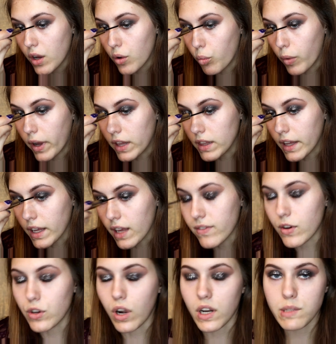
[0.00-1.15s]
when, like, if
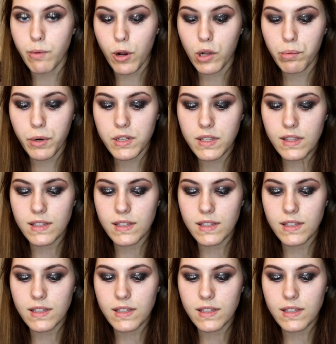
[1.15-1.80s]
you're not a sparkle person,